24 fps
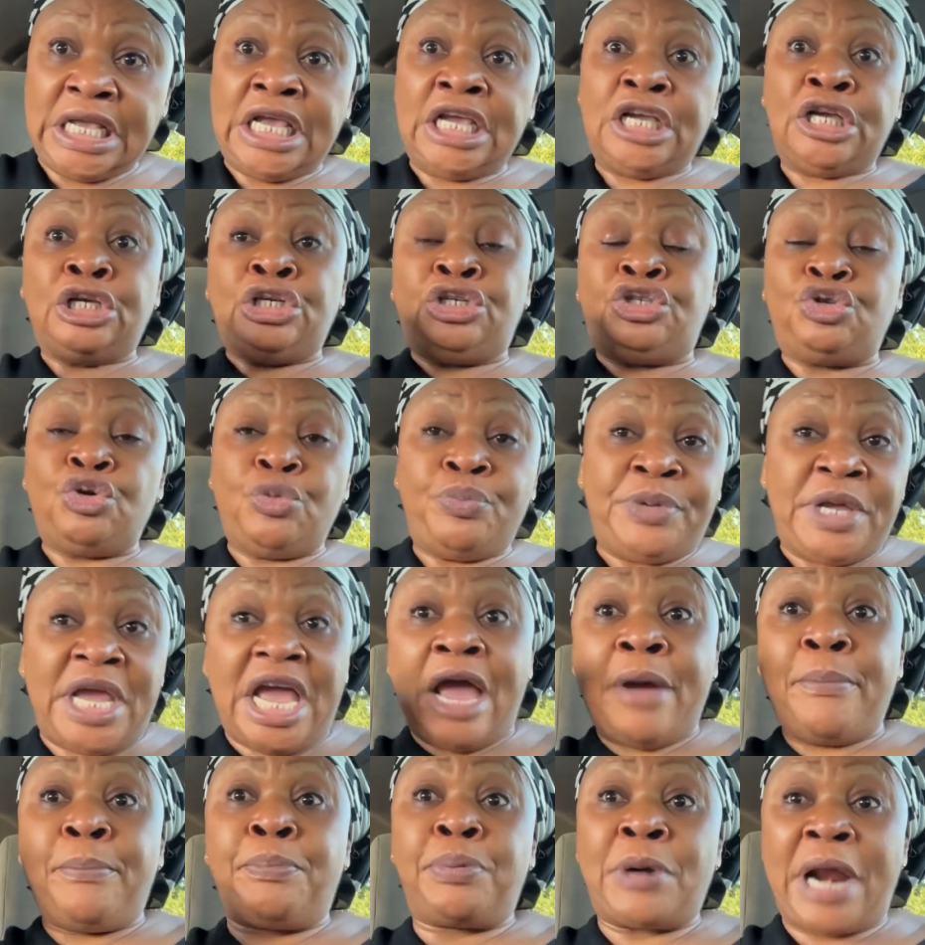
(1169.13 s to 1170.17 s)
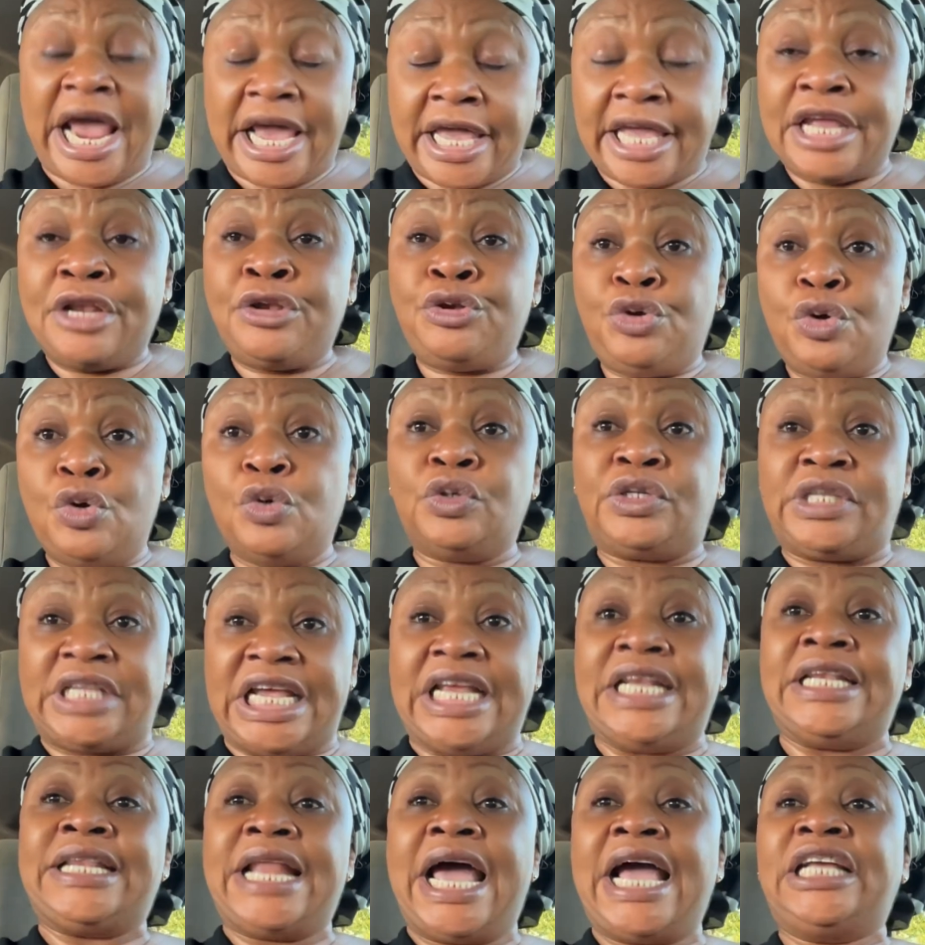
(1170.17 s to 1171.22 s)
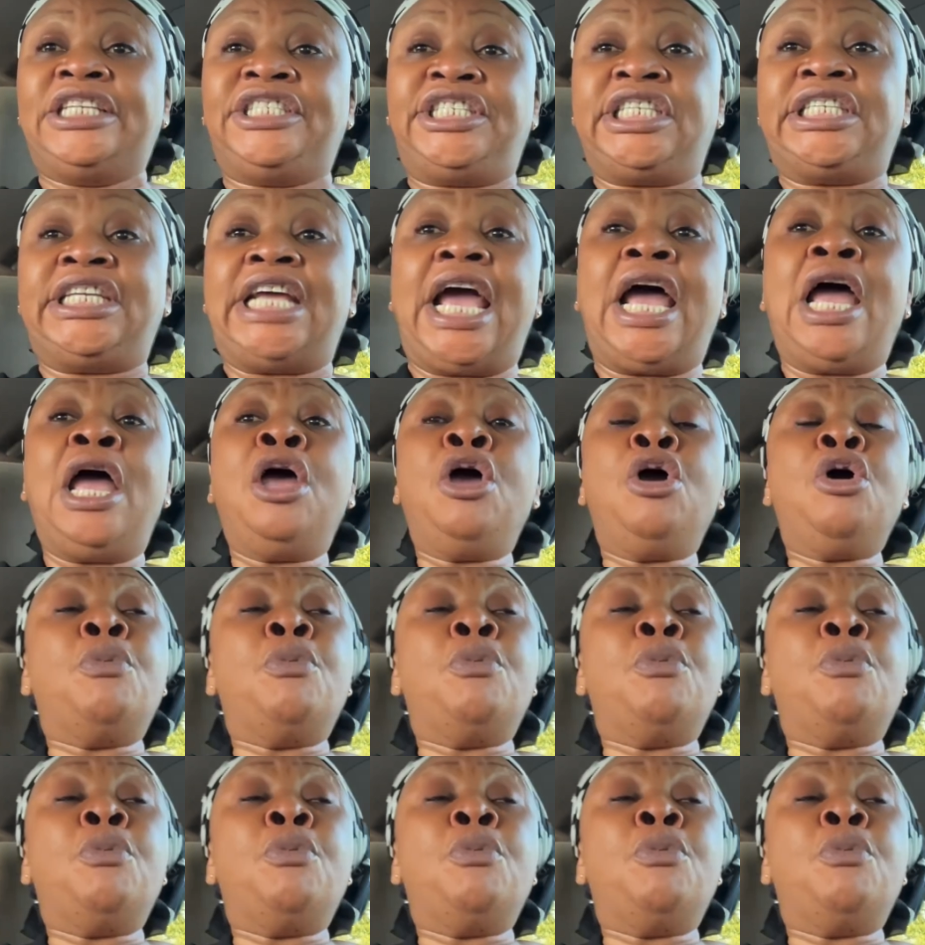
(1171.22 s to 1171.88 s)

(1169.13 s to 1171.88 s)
It should be a breaking news in Nigeria,